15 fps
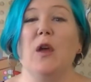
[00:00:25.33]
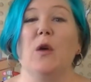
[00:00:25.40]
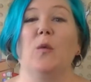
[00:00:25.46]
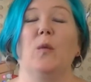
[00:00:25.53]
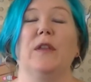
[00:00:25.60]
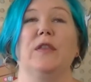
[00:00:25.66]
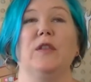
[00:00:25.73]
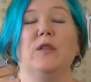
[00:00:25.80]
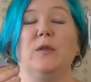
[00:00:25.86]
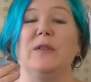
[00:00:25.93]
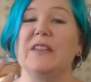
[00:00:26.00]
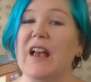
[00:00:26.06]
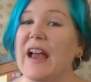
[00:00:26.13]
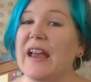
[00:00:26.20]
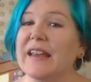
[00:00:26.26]
with new
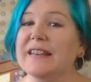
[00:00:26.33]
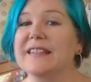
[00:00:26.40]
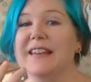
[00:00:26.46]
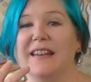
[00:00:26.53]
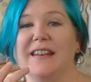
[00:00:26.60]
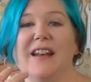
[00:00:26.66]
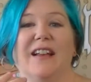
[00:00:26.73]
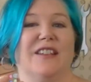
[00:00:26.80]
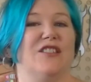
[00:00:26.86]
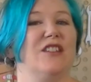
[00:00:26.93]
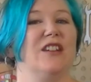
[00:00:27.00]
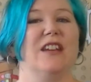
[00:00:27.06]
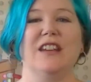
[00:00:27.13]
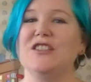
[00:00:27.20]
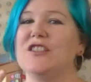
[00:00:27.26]
science,
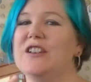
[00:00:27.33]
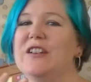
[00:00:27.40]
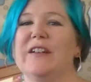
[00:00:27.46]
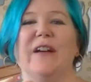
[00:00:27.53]
technology, engineering,